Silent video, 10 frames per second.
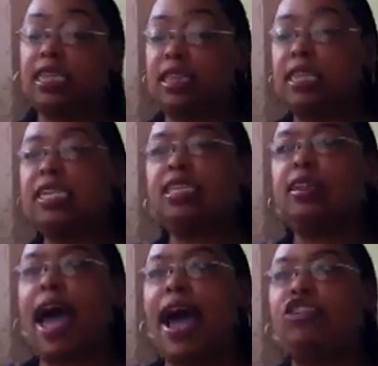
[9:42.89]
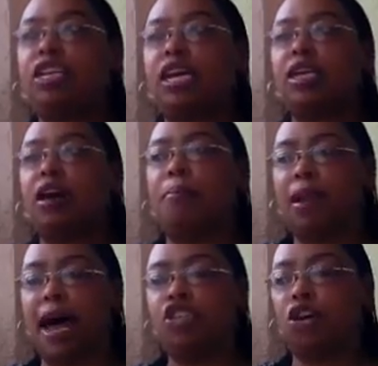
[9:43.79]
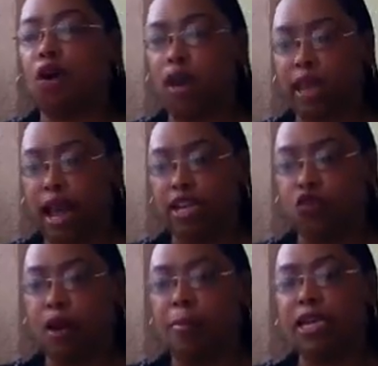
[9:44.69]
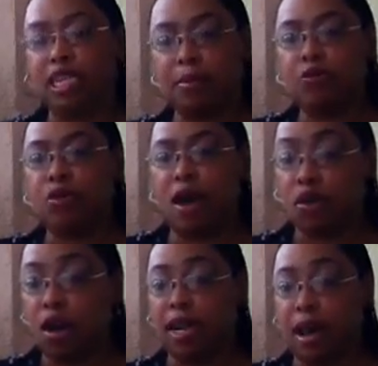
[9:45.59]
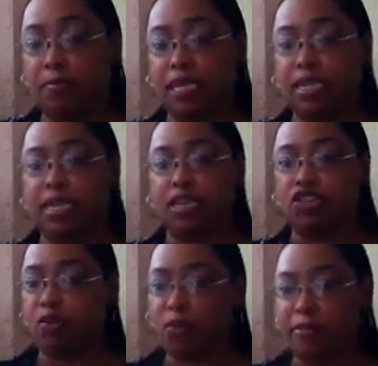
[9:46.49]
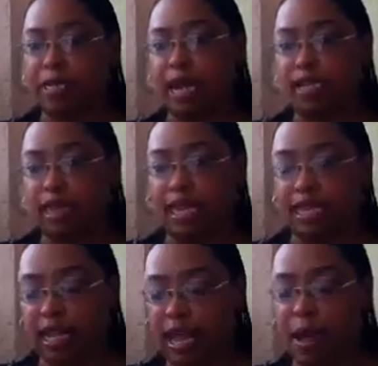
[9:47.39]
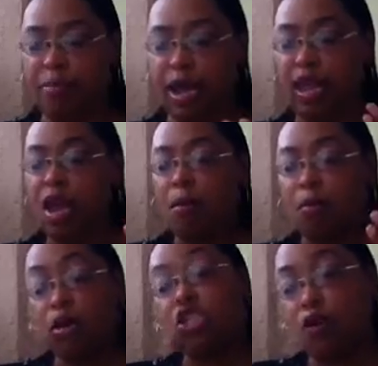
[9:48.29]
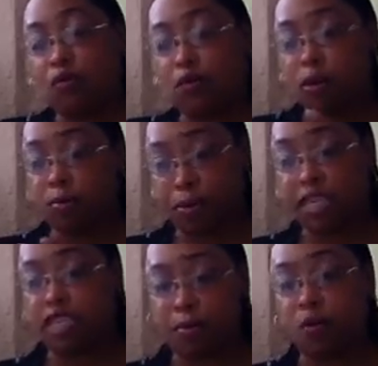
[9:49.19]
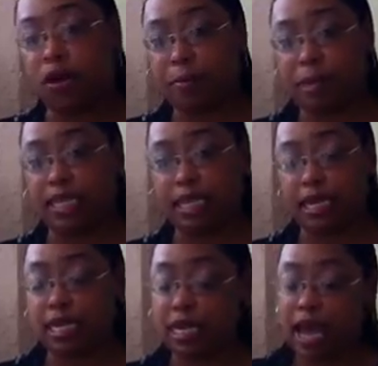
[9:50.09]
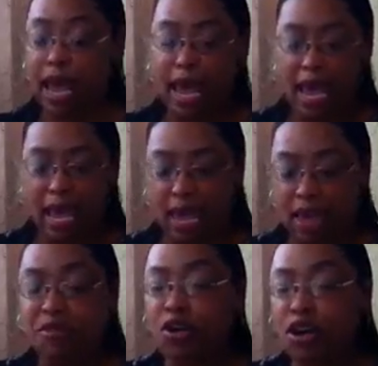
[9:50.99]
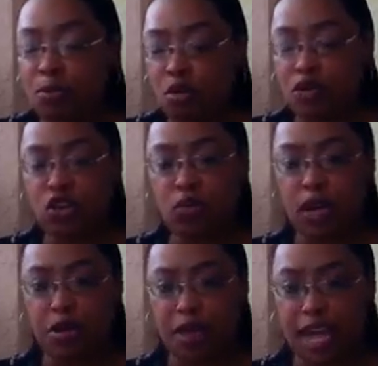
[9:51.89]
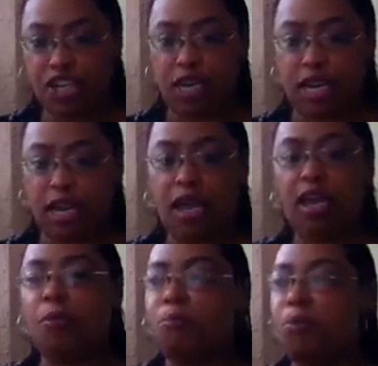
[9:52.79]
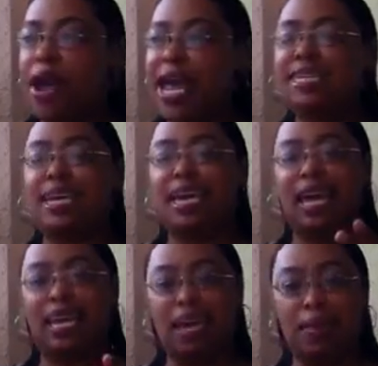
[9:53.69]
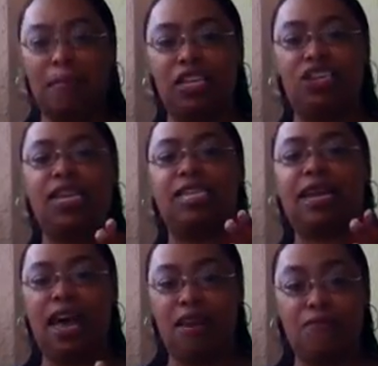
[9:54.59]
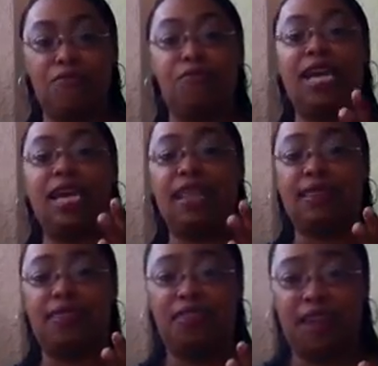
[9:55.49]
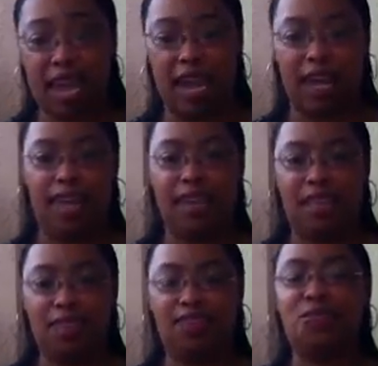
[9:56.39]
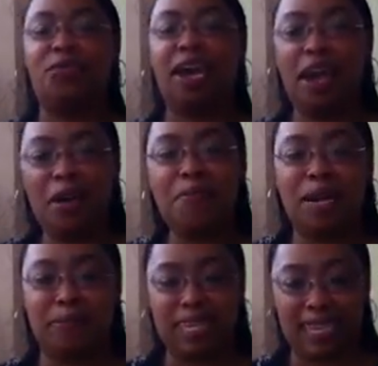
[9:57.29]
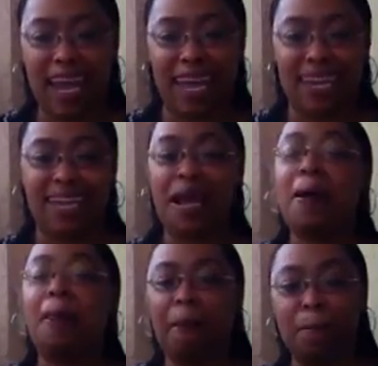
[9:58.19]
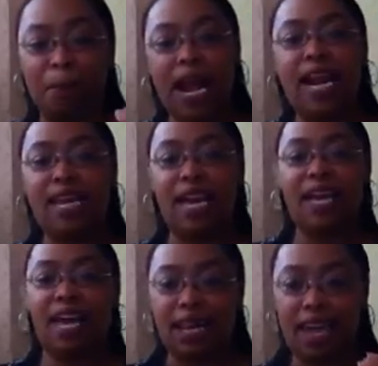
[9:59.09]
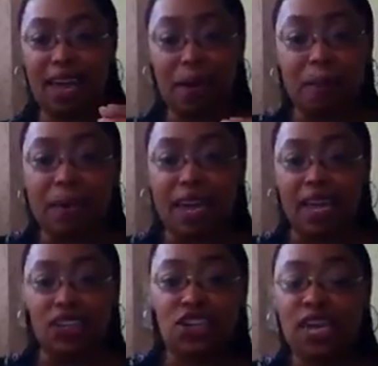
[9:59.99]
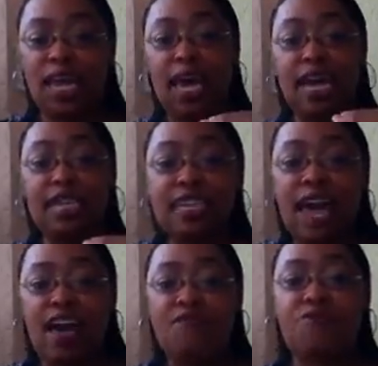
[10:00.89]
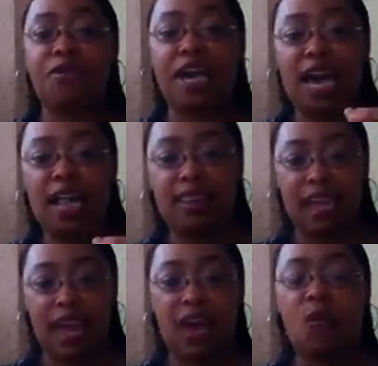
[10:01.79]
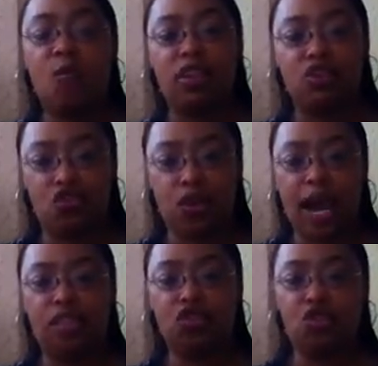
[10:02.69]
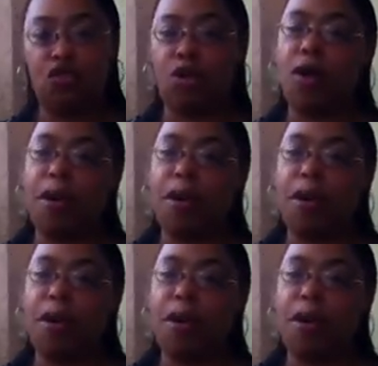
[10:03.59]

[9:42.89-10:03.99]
this actually applies to online as well, because some of you have online businesses, you have websites and things like that, but more so for bricks and mortar businesses. If you're going to move into a location, branding and image is everything. Do you hear what I'm saying? Branding and image is everything when you're trying to grow